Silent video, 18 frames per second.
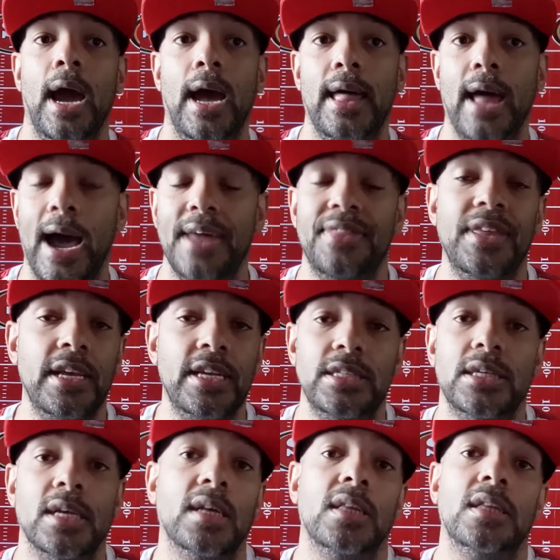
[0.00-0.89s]
And I think
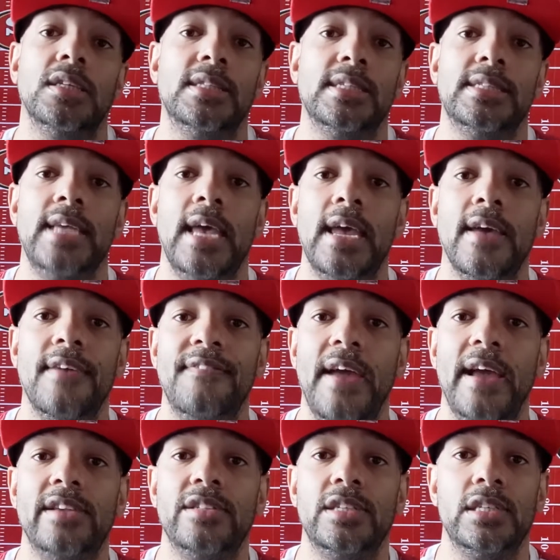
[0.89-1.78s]
he's going to look to take
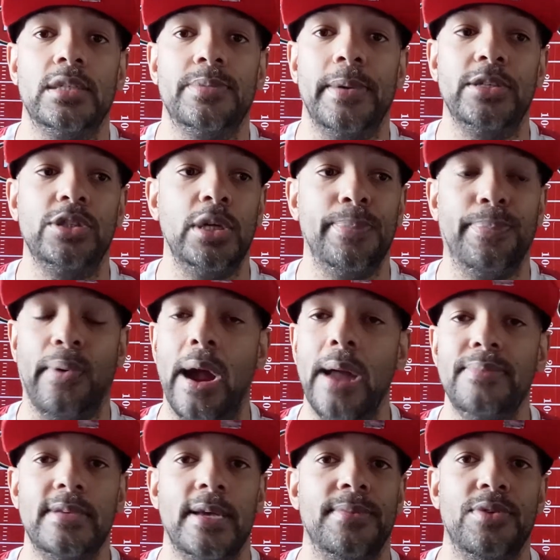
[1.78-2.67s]
advantage, especially
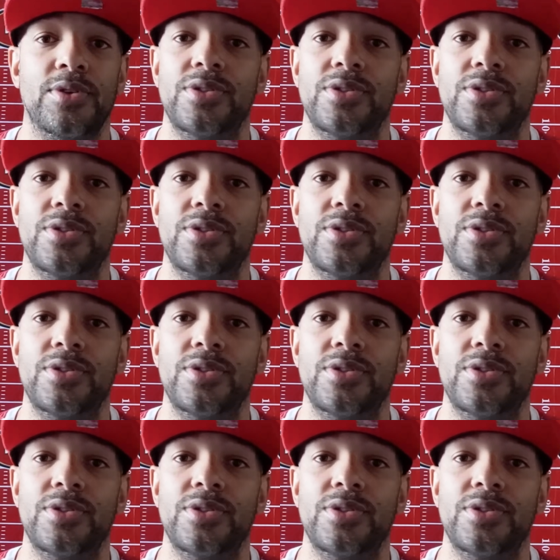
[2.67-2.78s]
primetime.